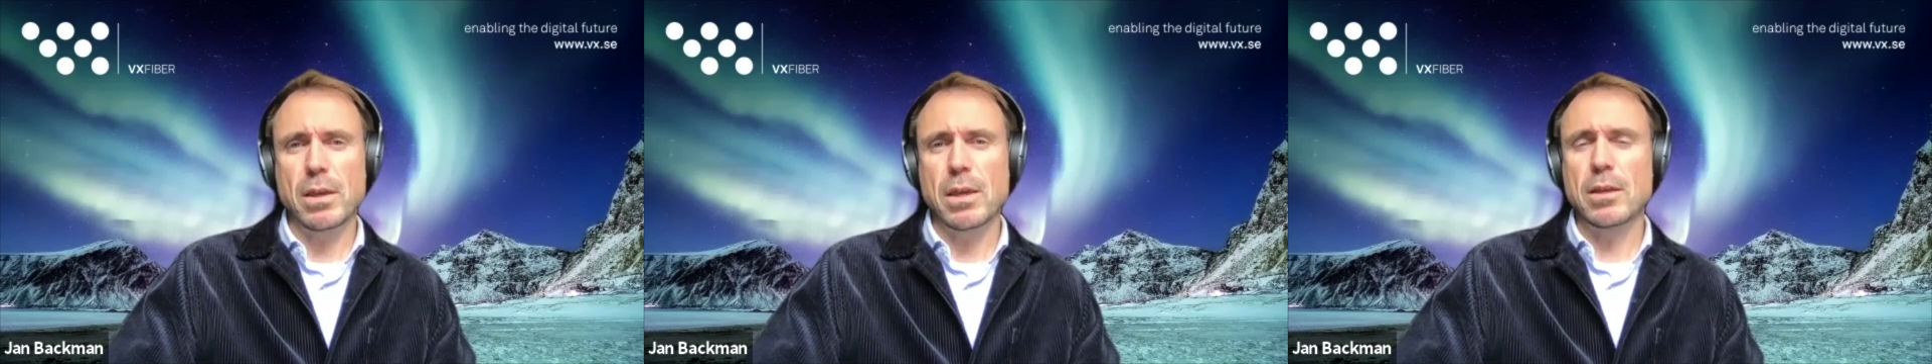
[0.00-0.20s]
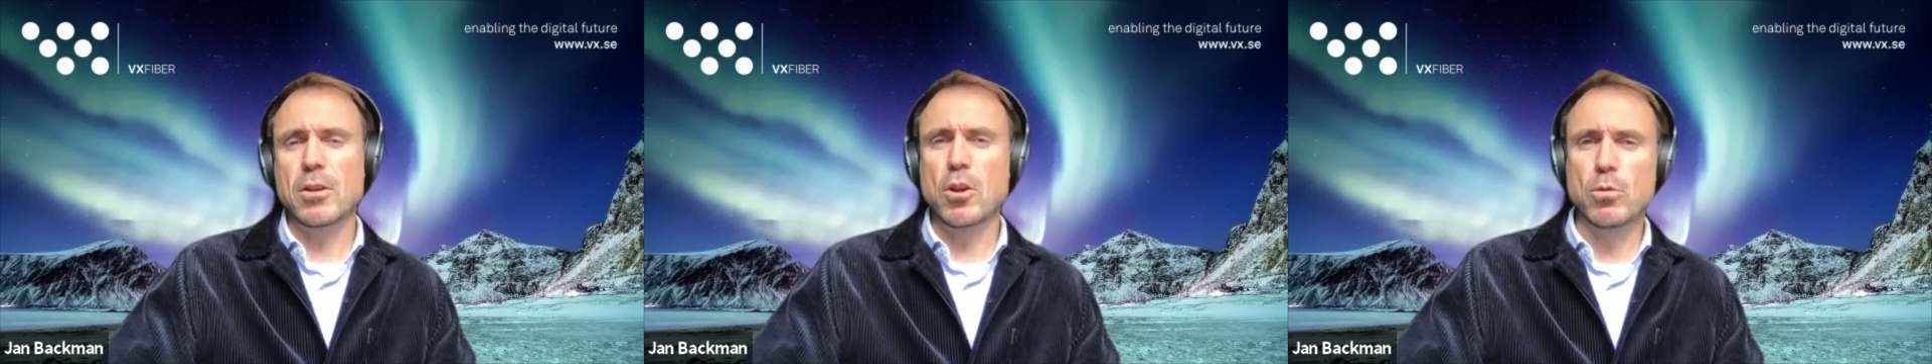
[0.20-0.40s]

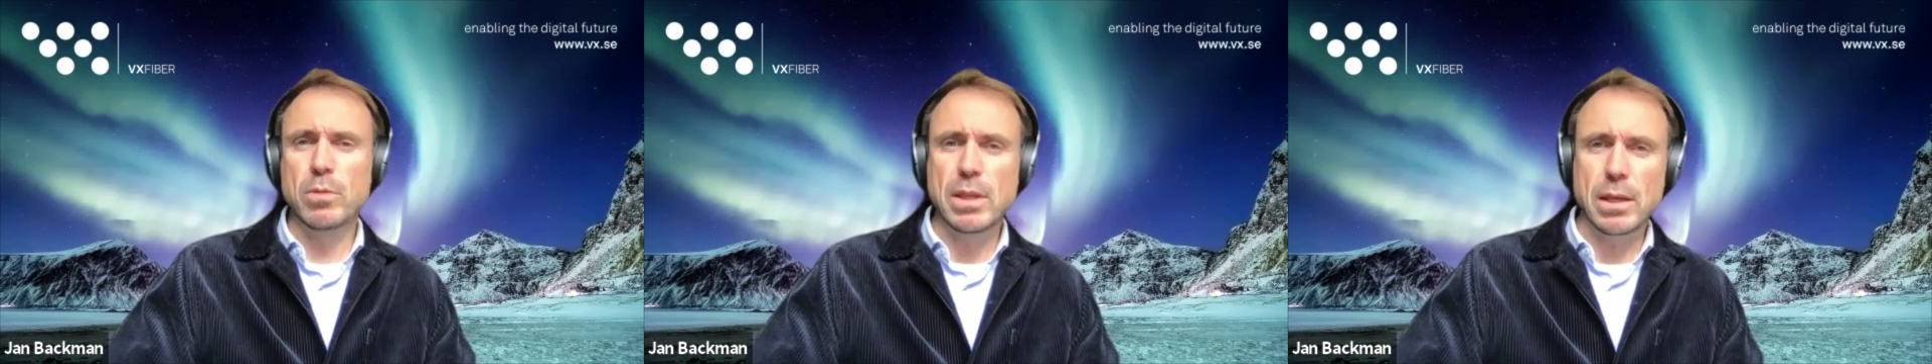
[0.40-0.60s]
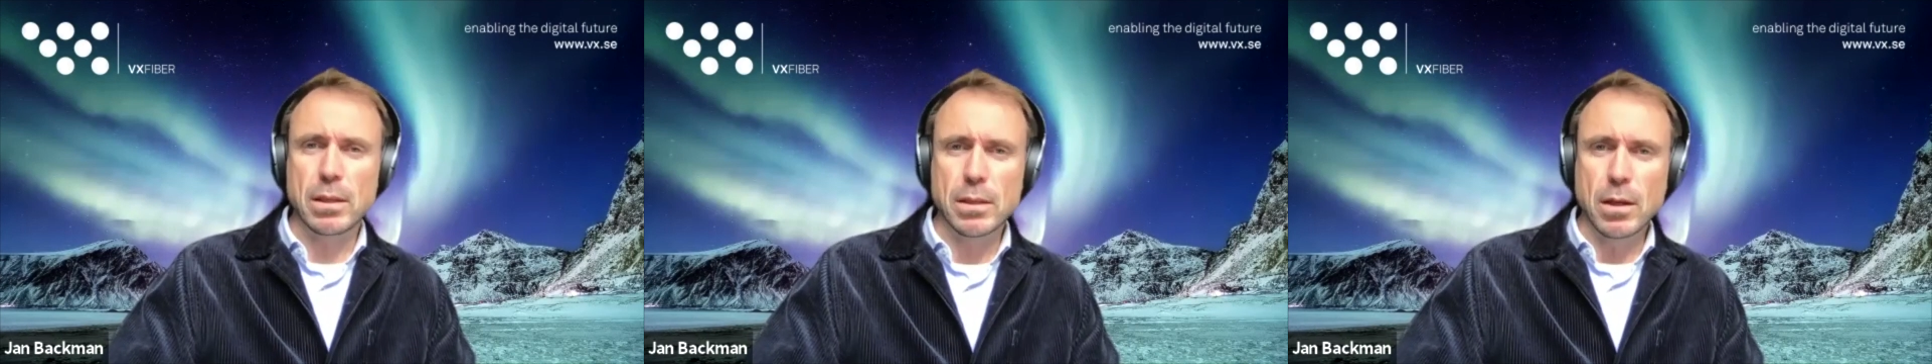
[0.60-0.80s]

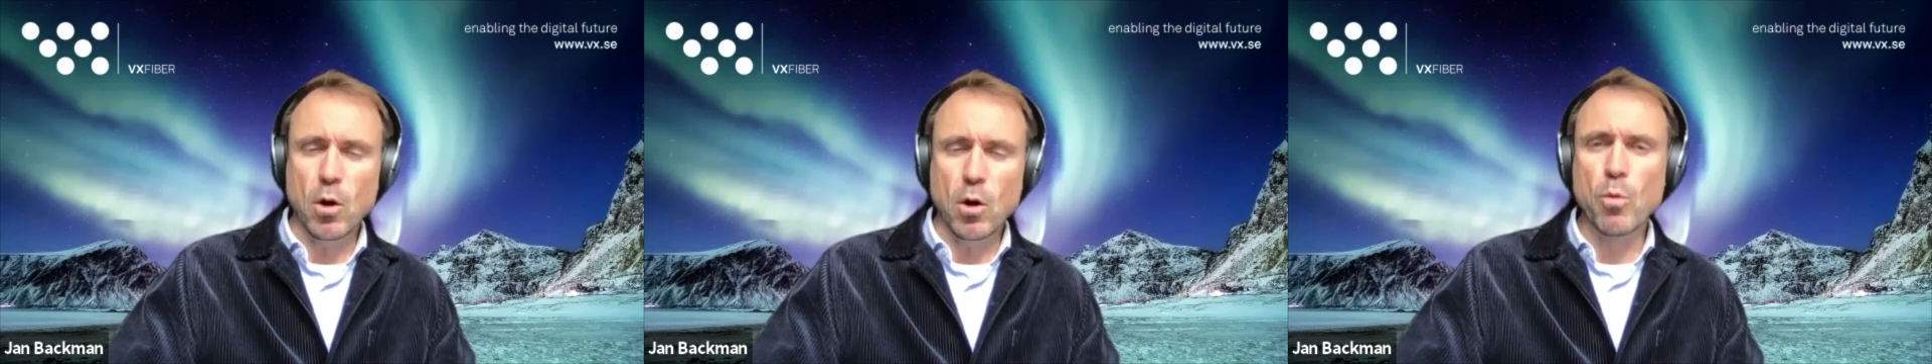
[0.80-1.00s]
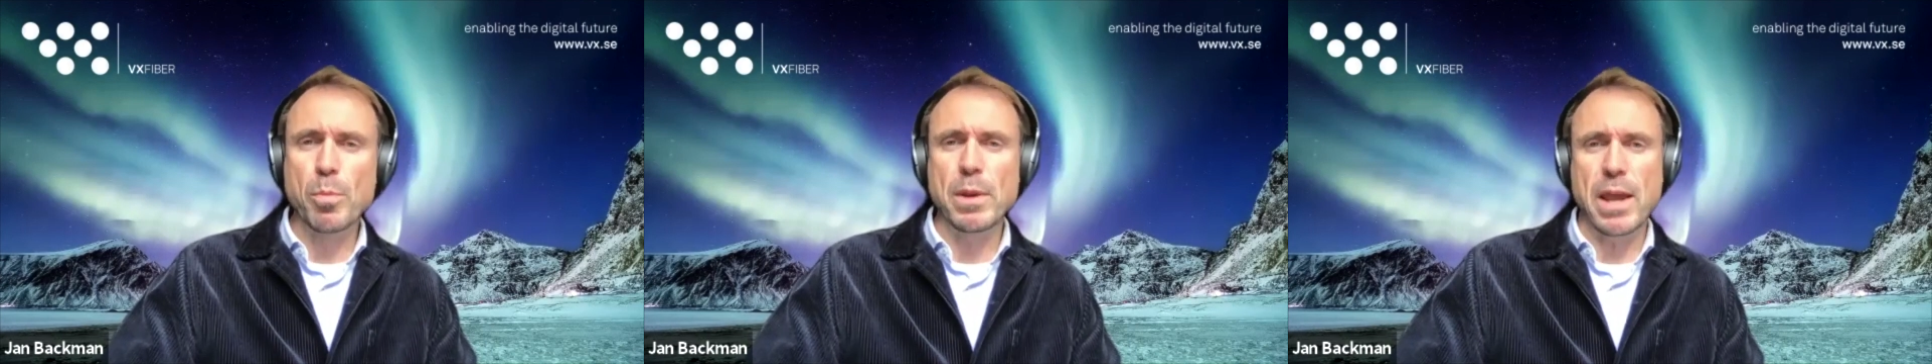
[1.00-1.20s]
including
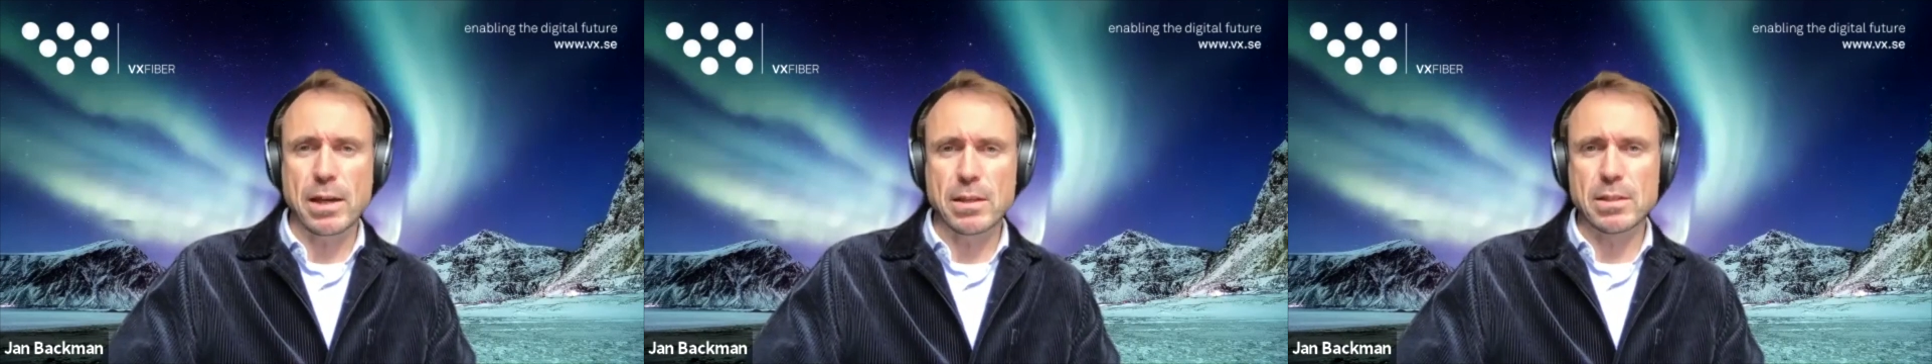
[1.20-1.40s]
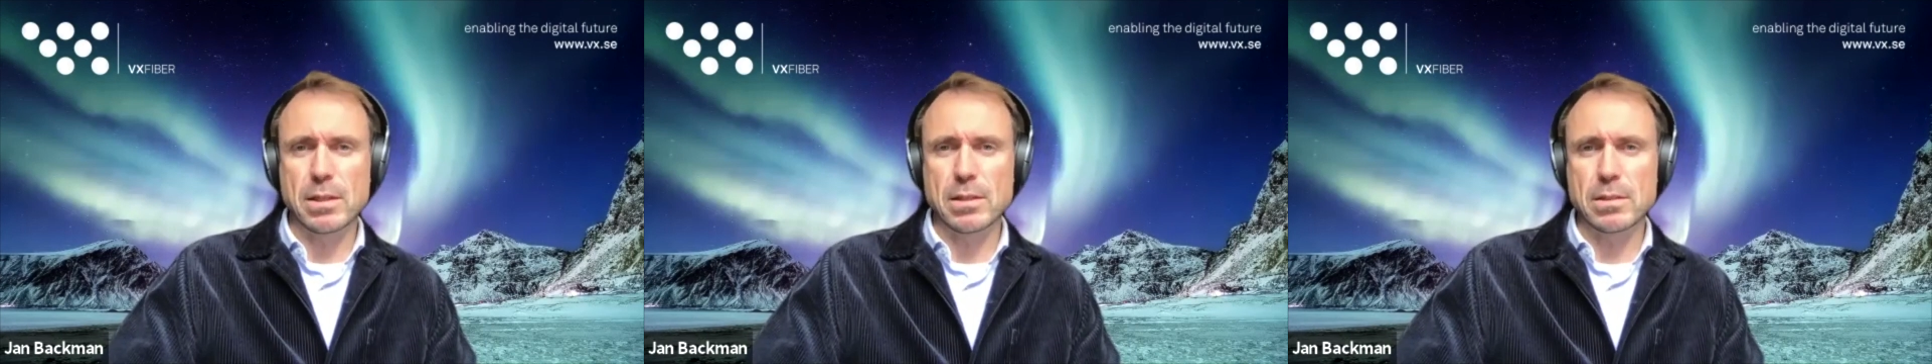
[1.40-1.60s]
open
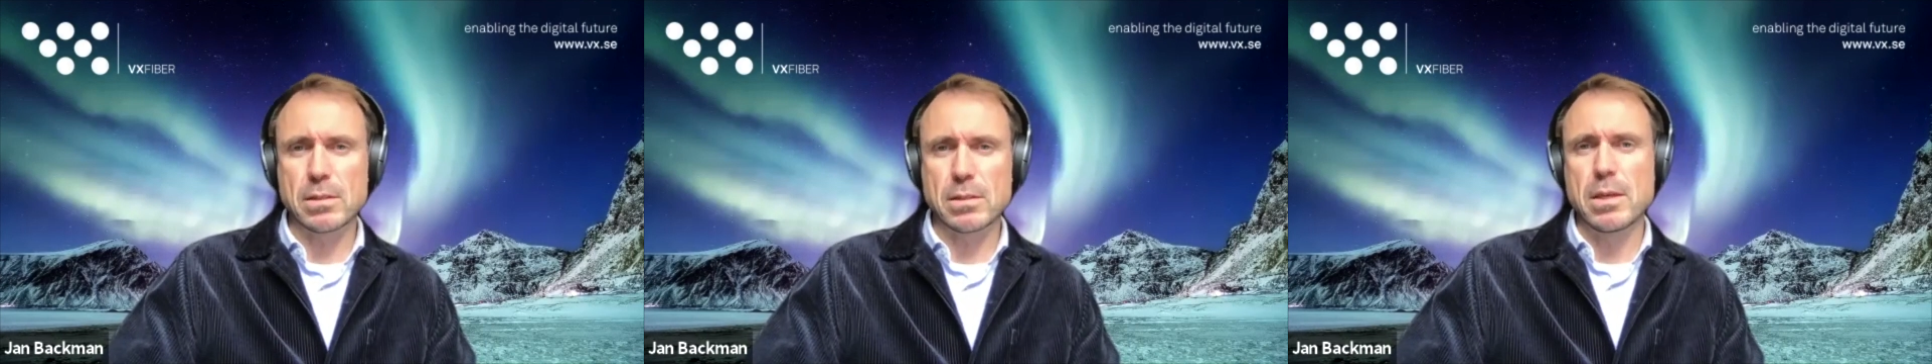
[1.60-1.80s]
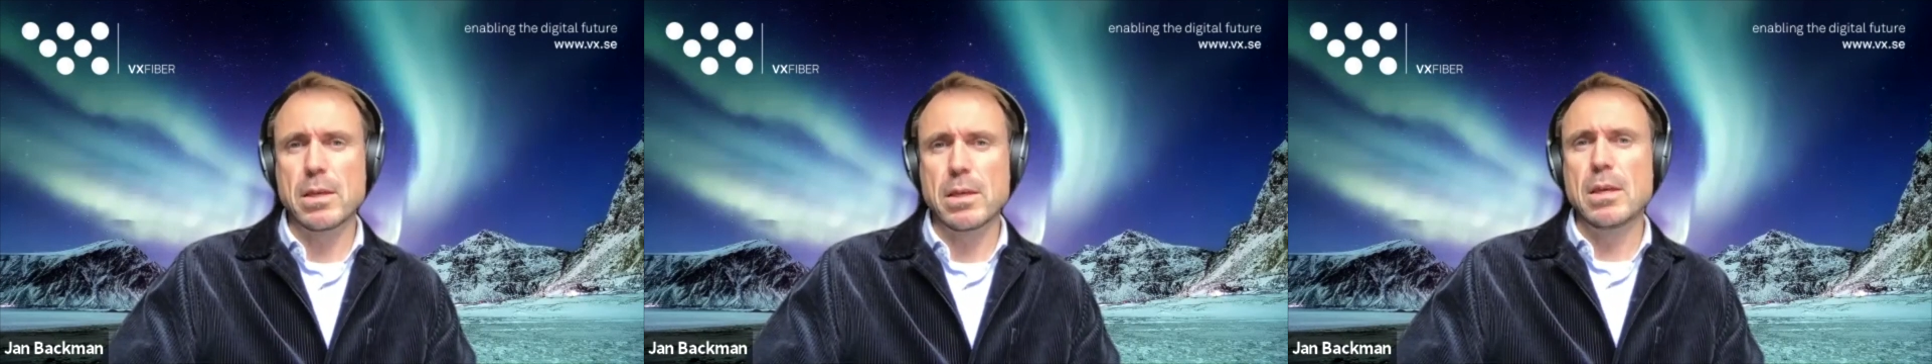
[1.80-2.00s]
access,